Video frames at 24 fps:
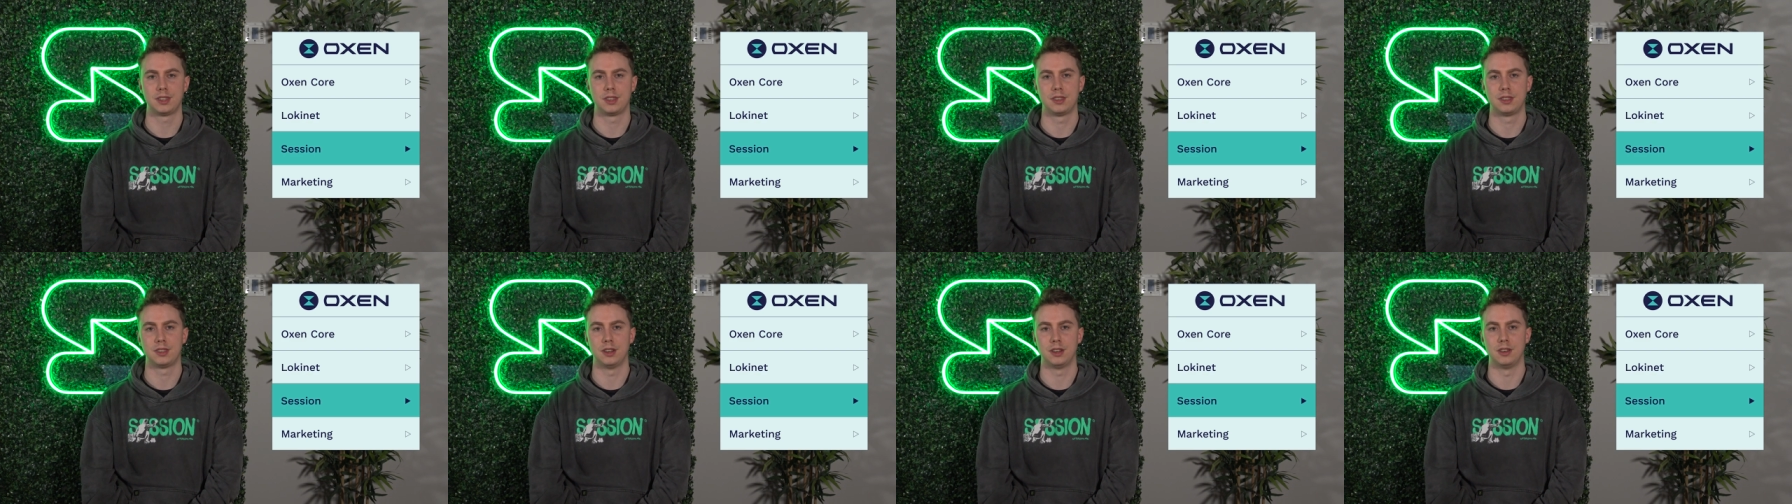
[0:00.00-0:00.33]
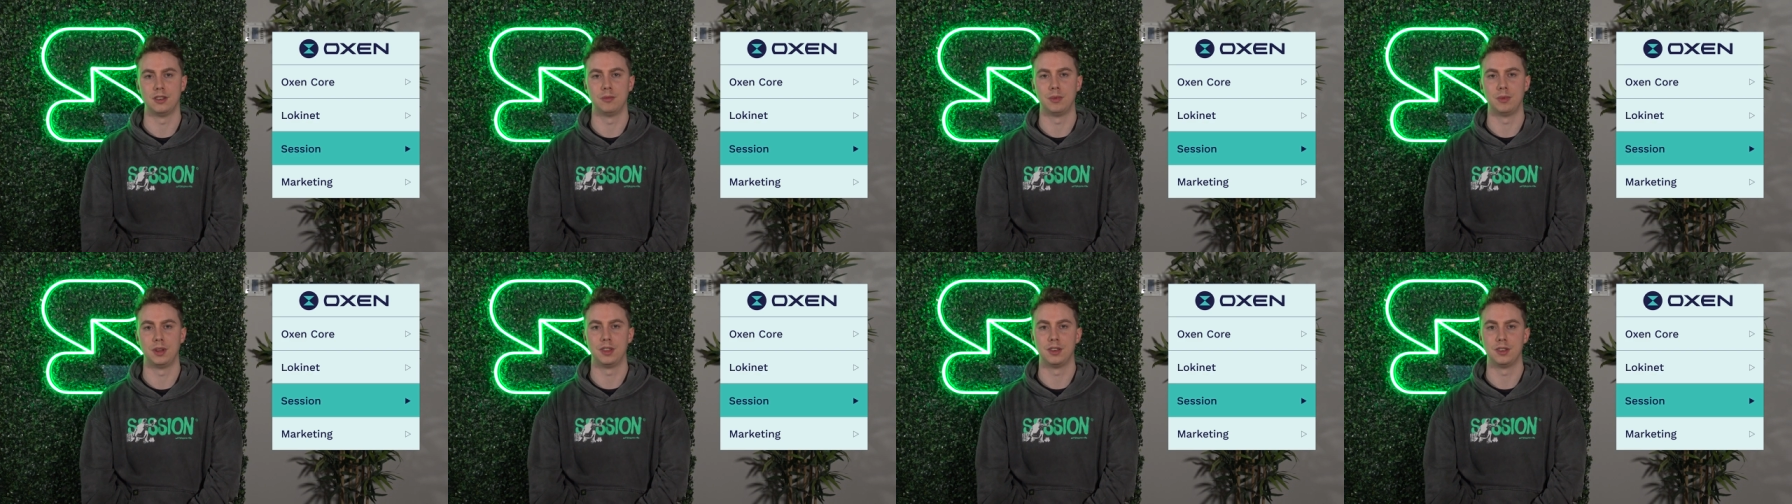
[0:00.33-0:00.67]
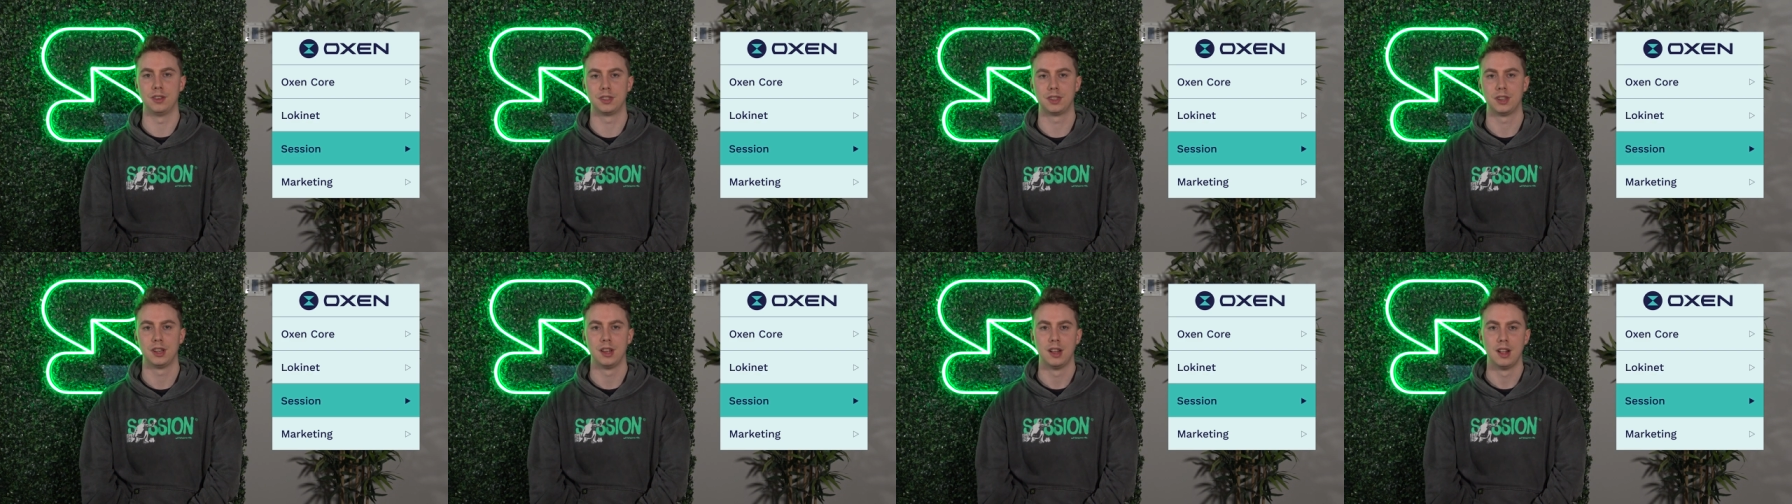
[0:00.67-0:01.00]
So when
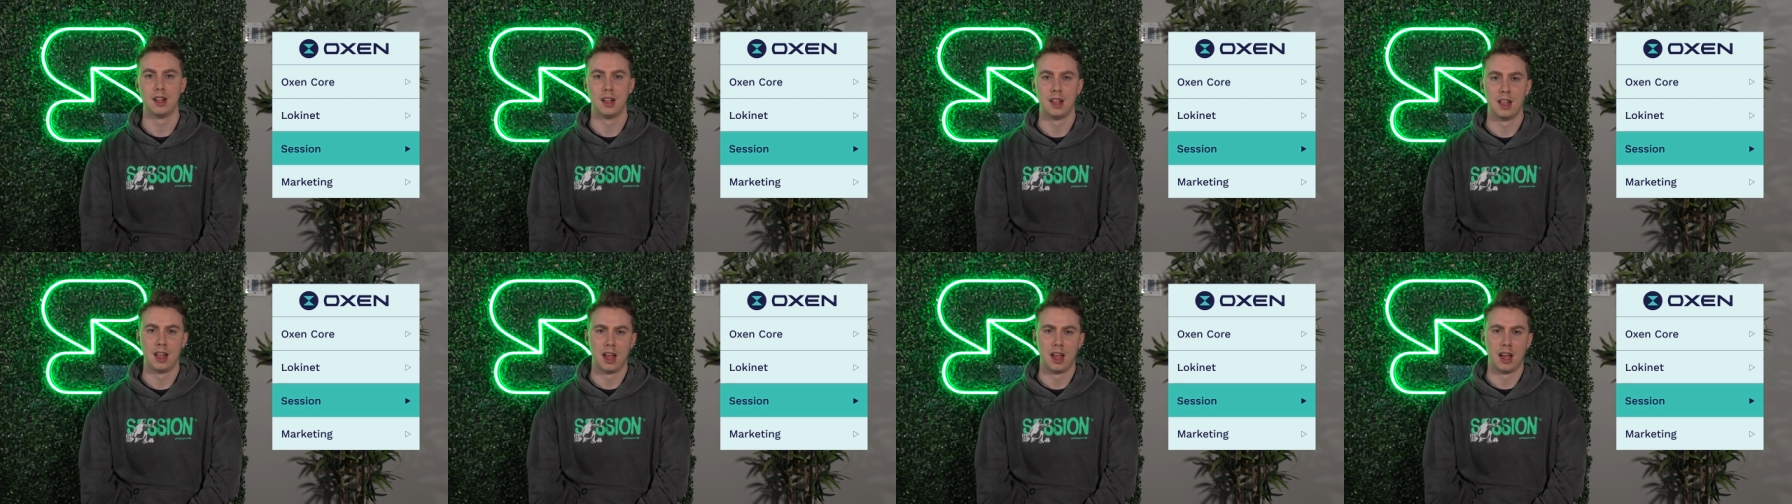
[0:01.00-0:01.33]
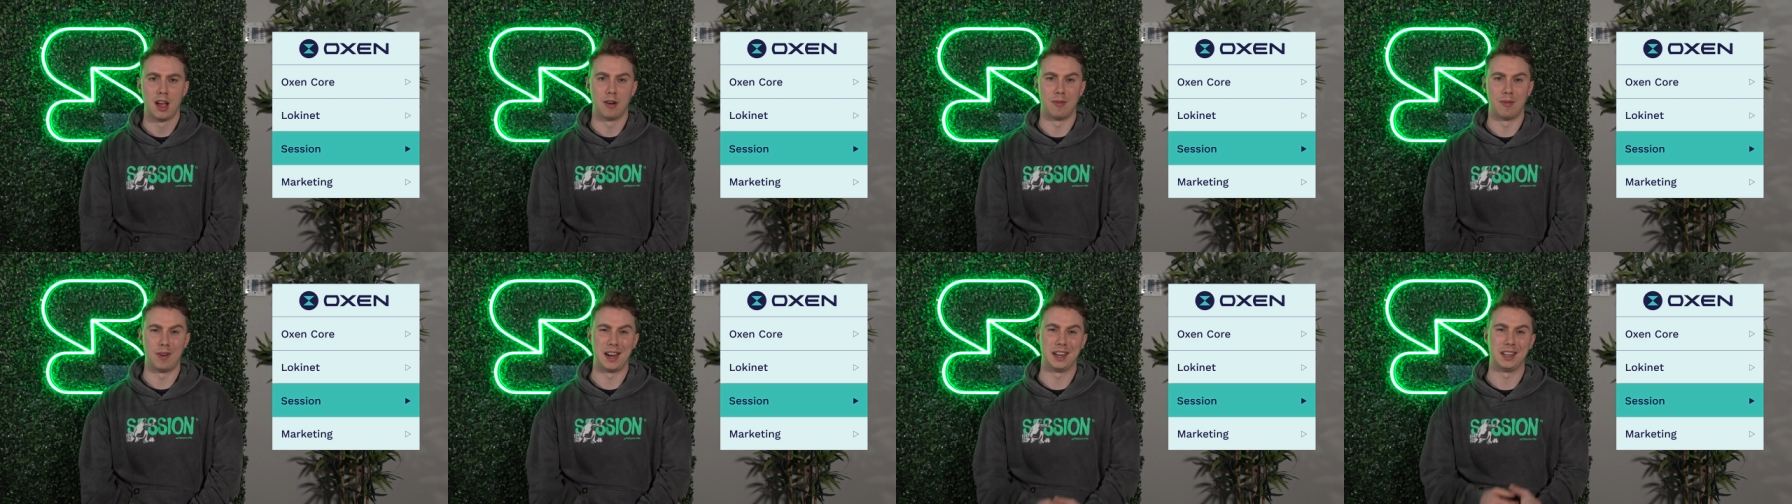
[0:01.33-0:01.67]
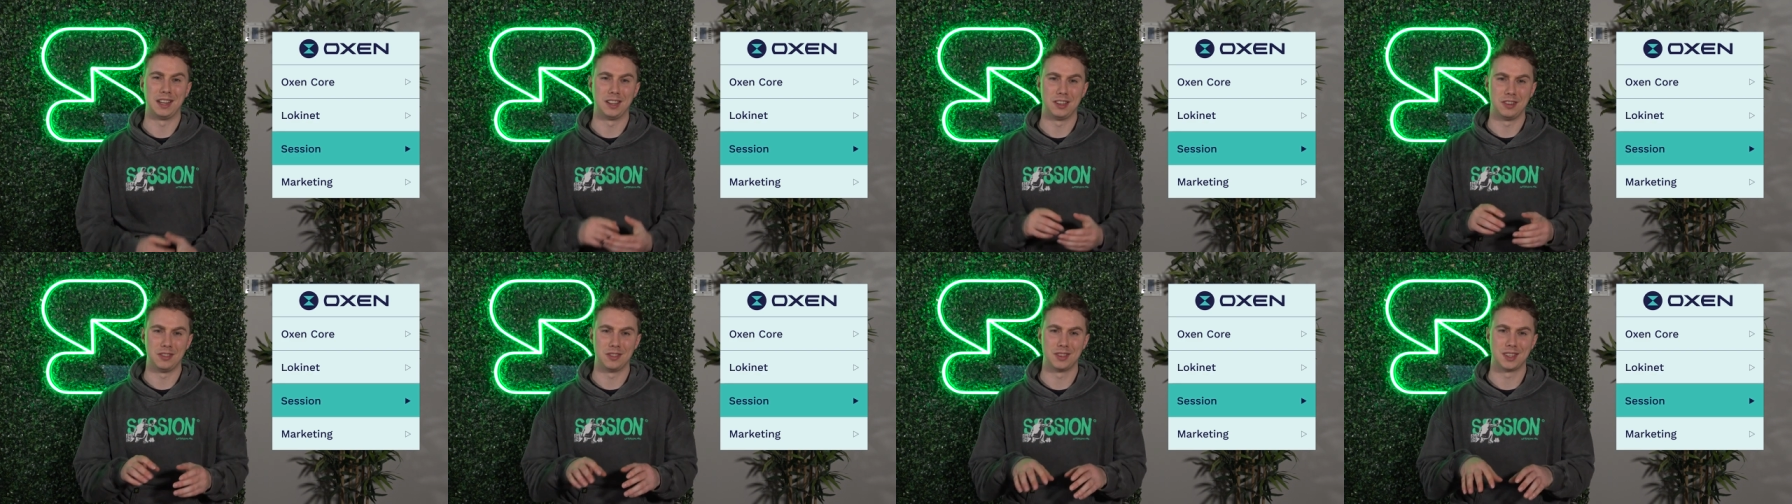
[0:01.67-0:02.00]
those
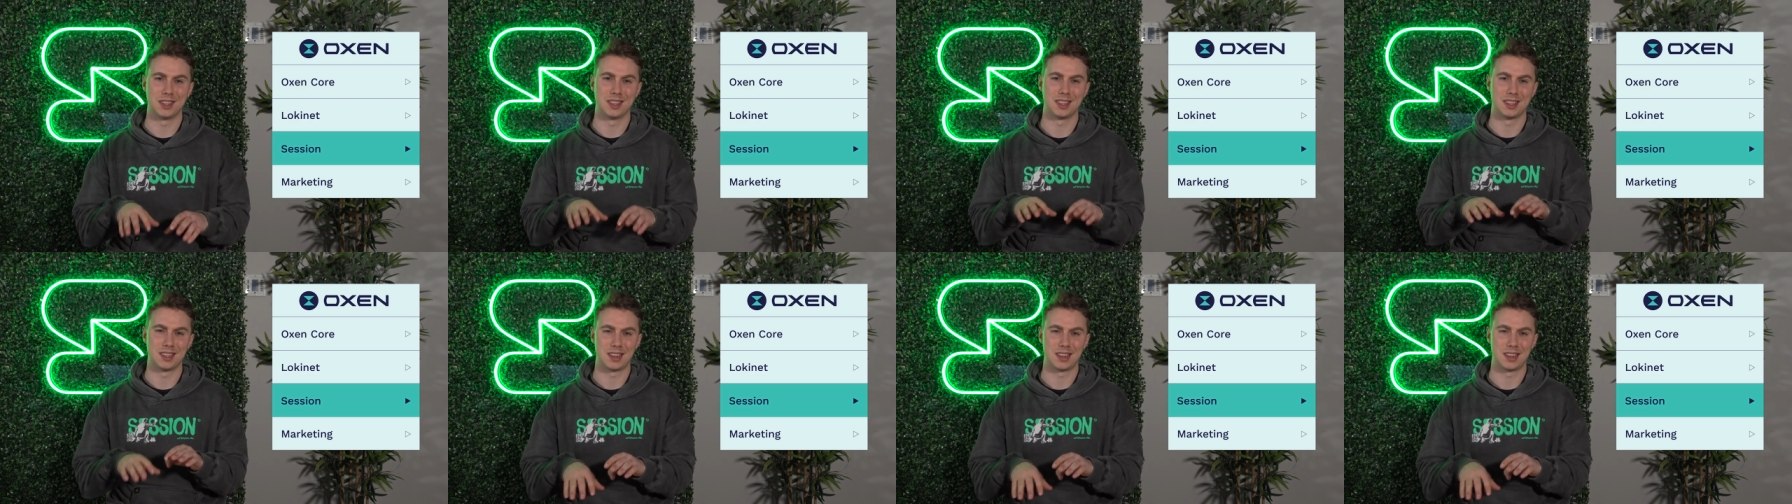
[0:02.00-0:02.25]
Iranian users